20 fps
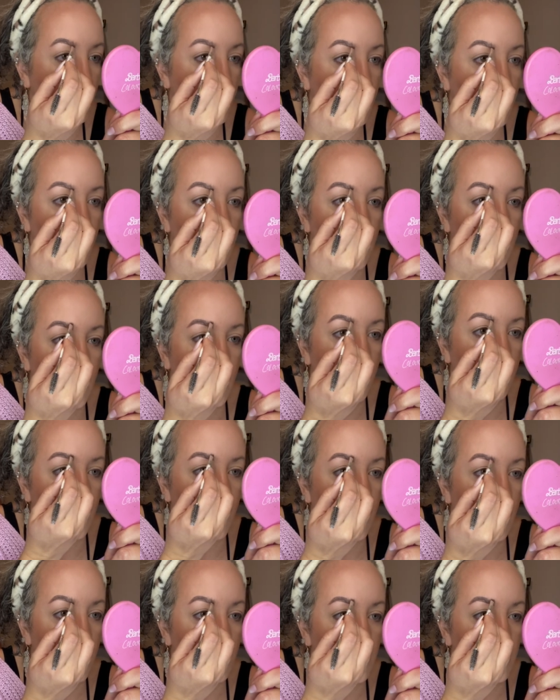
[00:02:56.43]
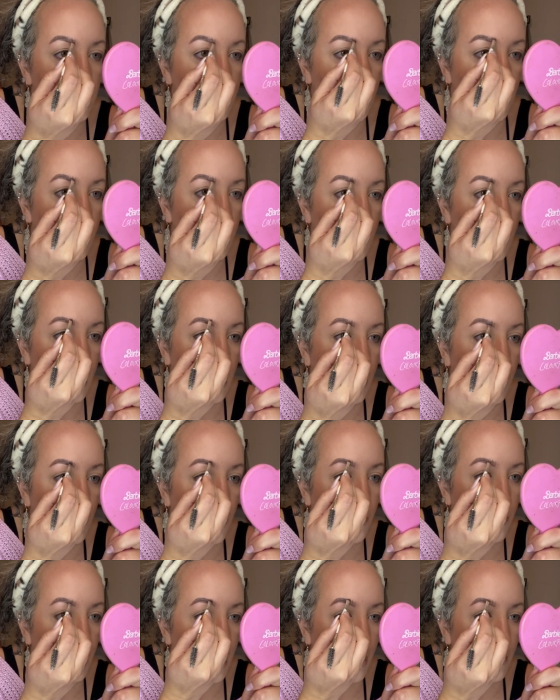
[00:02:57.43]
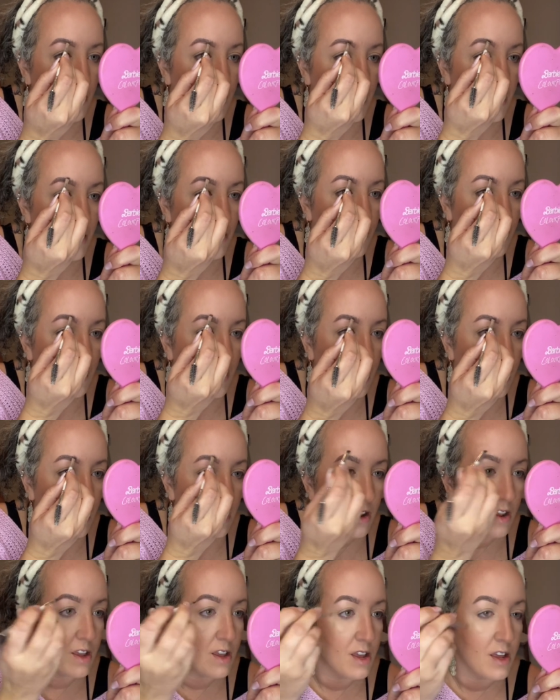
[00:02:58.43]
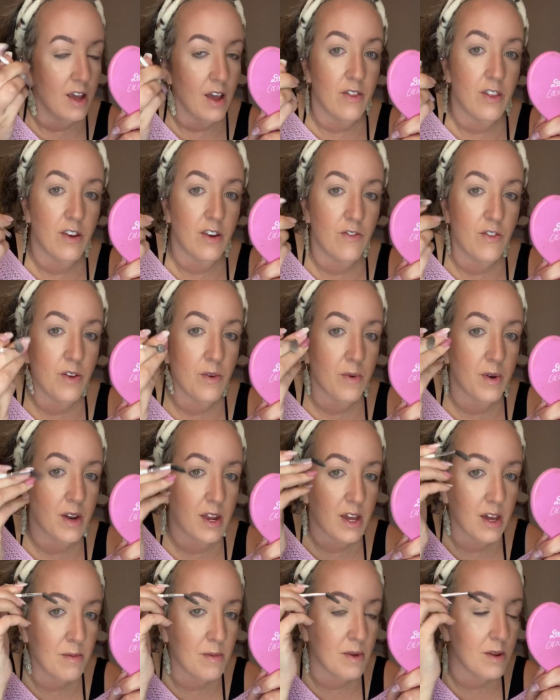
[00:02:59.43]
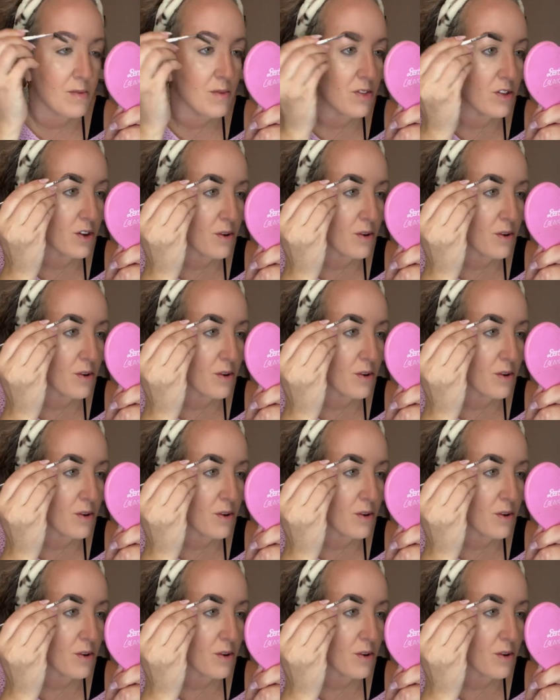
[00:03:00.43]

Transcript: Okay, and then I just kind of comb up in the front. And then if you want to come in with your